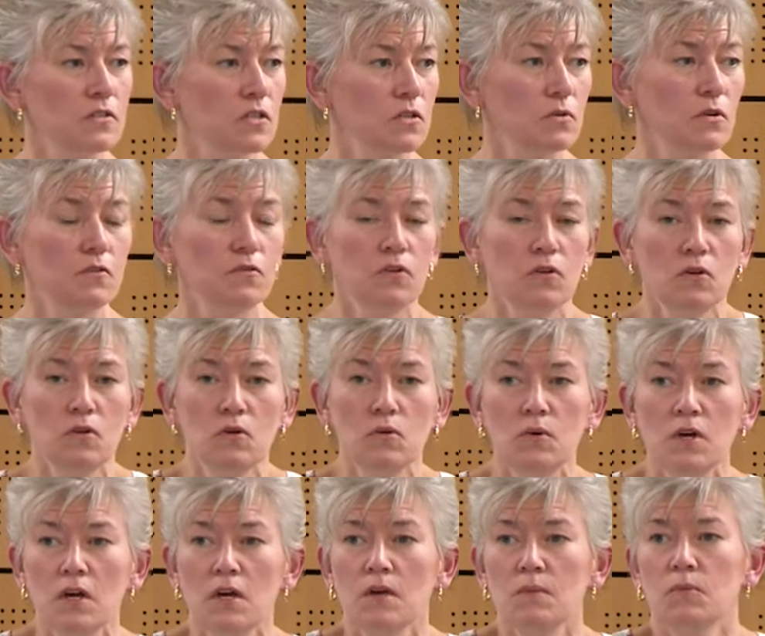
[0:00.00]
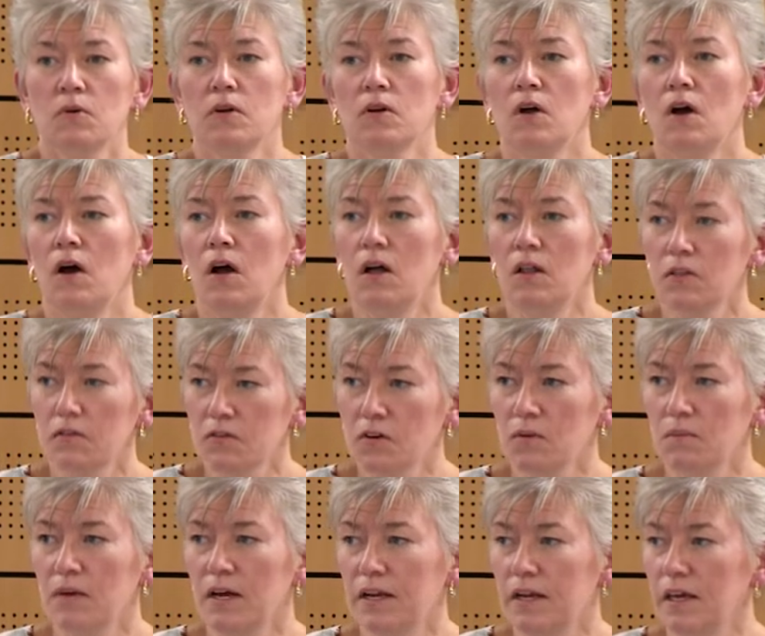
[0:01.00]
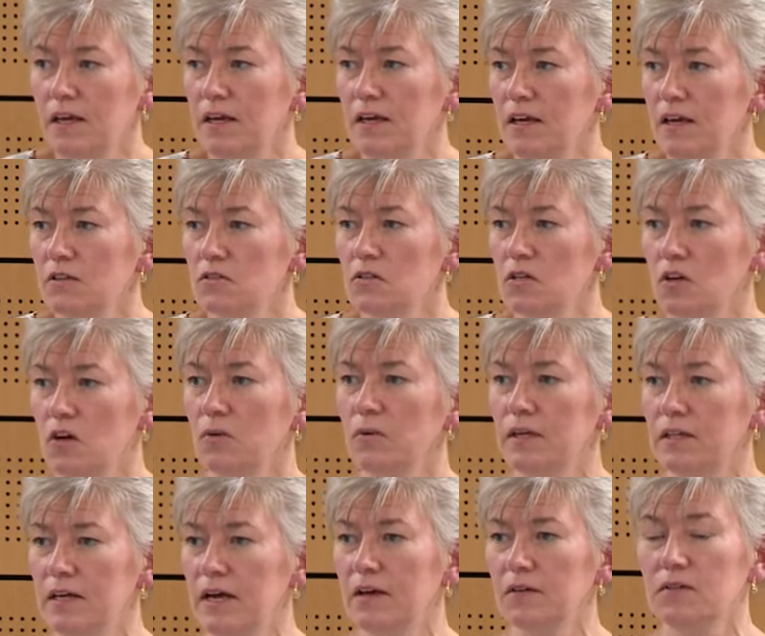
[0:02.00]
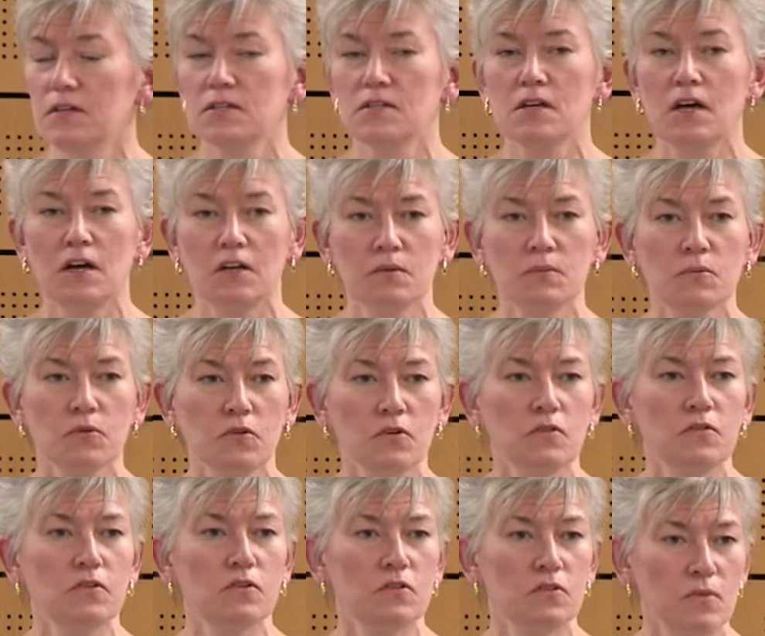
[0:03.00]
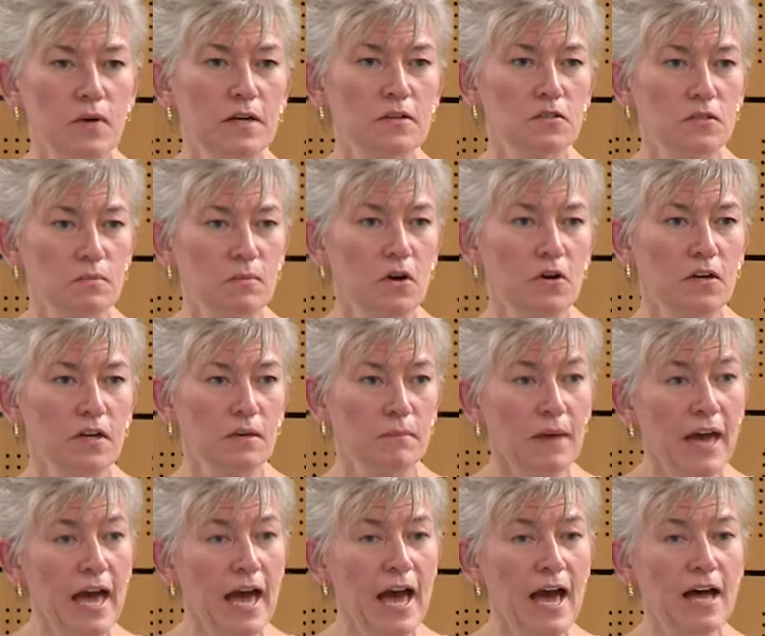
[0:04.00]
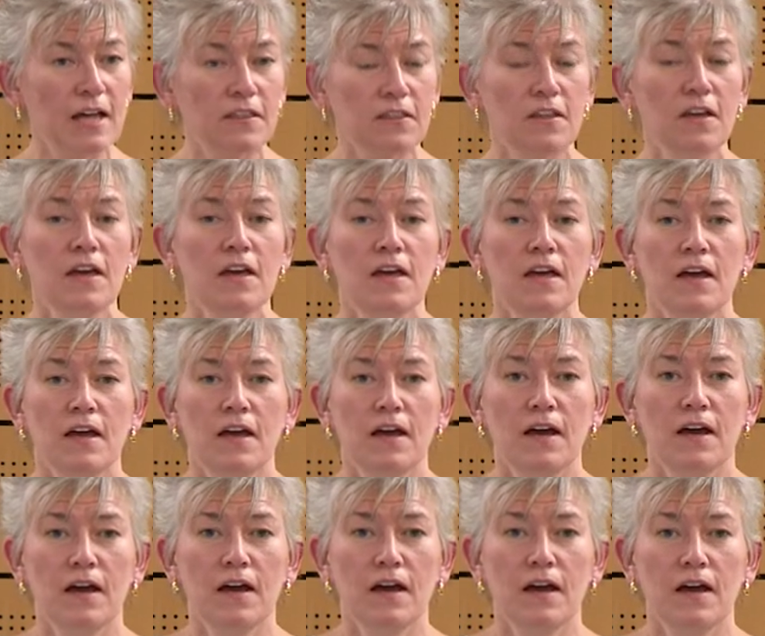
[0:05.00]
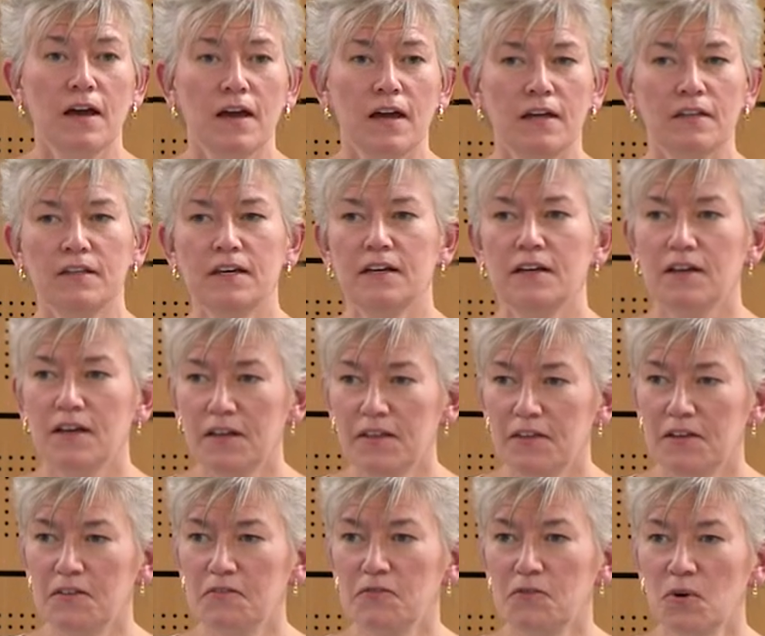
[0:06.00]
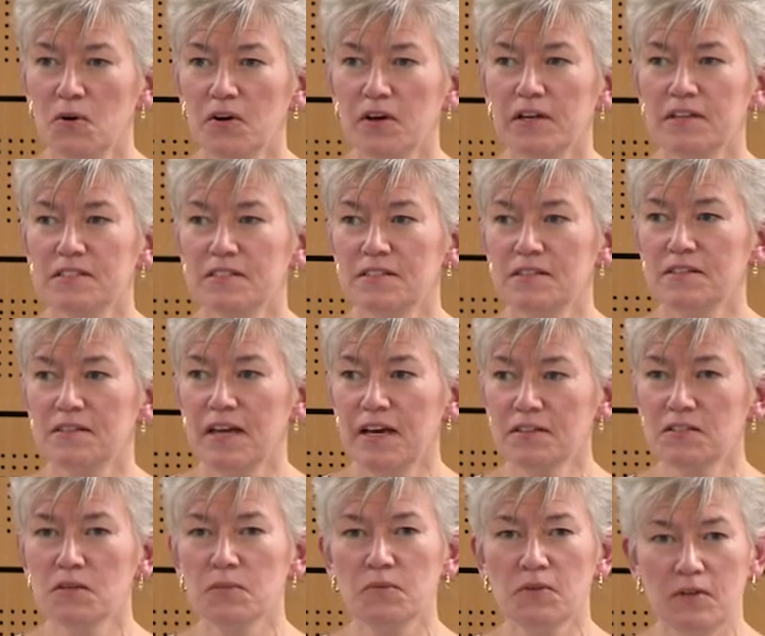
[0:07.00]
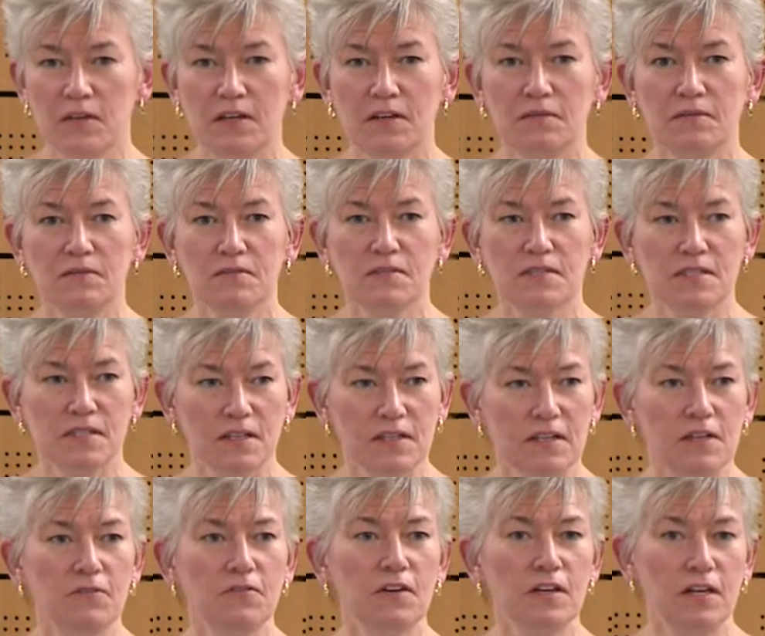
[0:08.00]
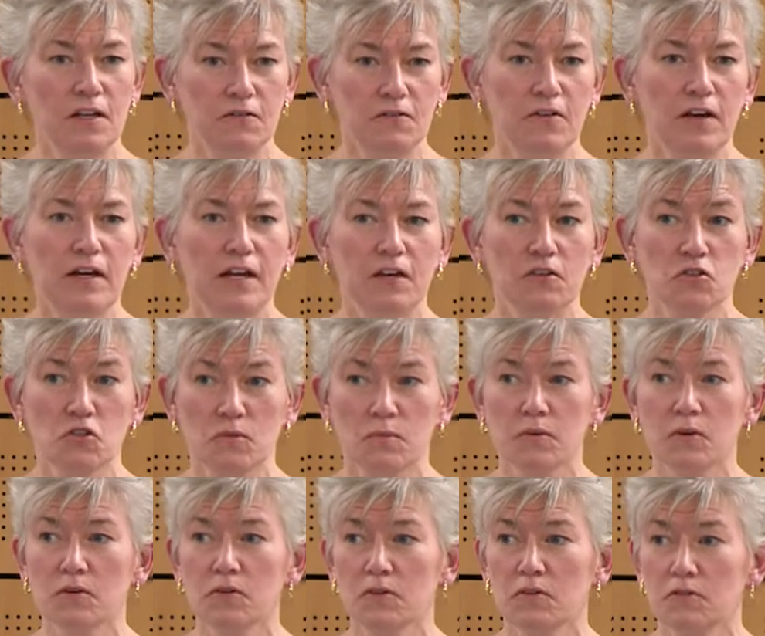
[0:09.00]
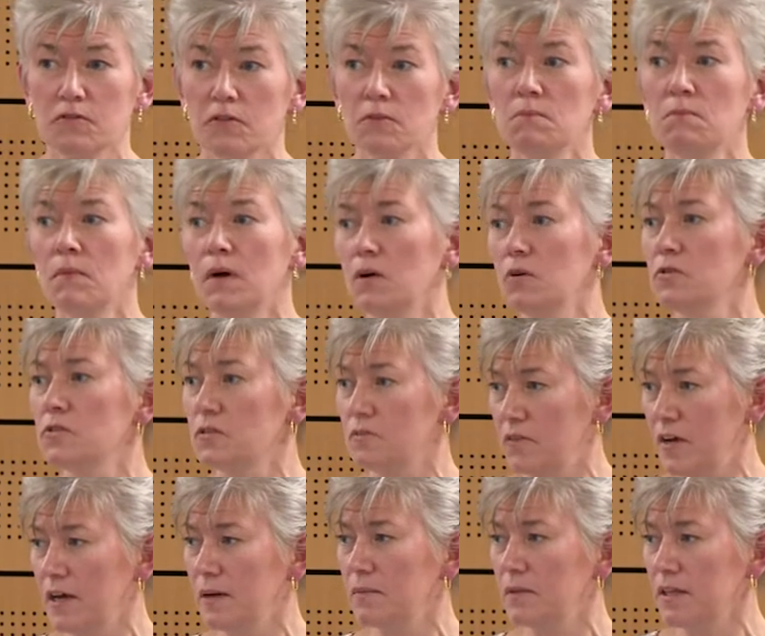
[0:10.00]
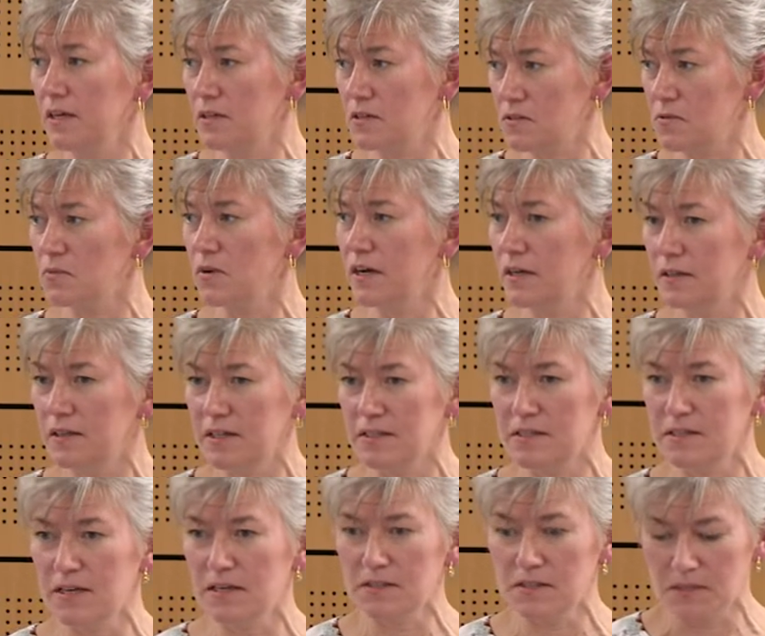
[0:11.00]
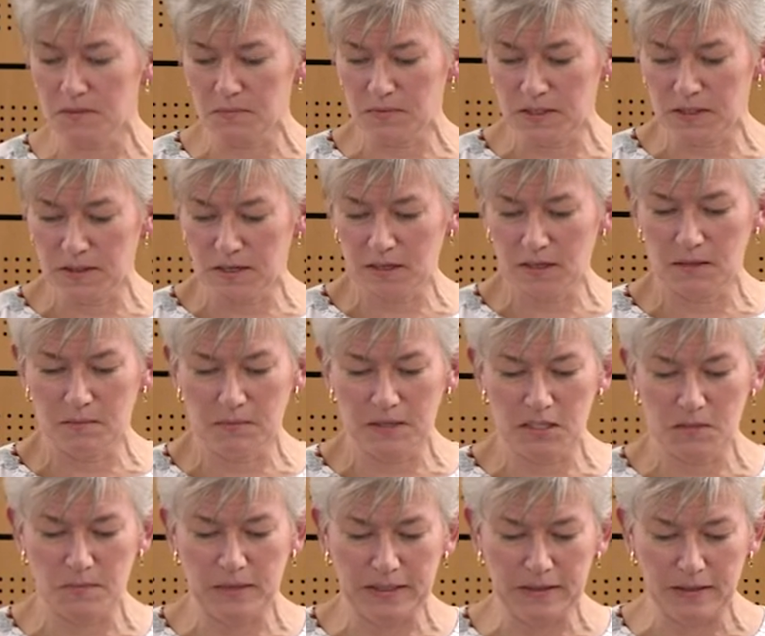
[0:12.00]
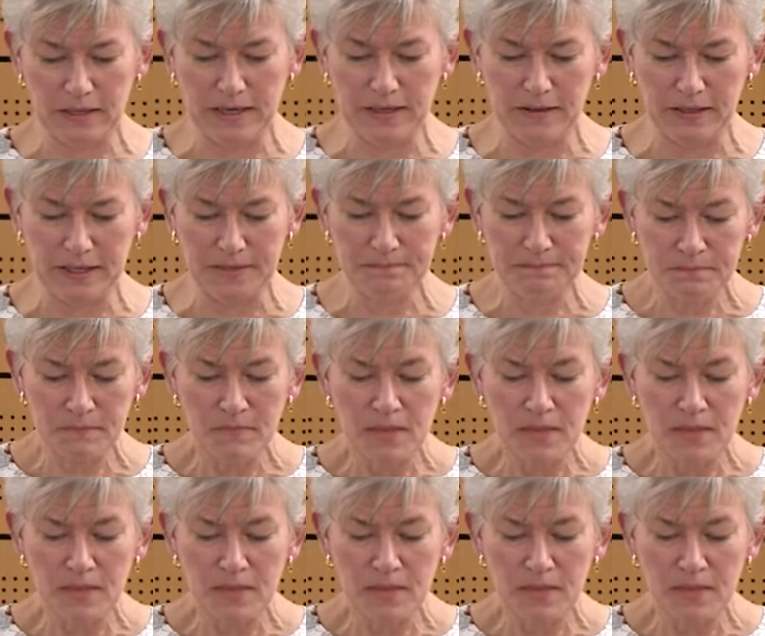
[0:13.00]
So if you put all of your money into going down this unproven direct to market path and get nothing for it, that's a pretty significant financial burden for most families, right? That's not something that can be spent lightly.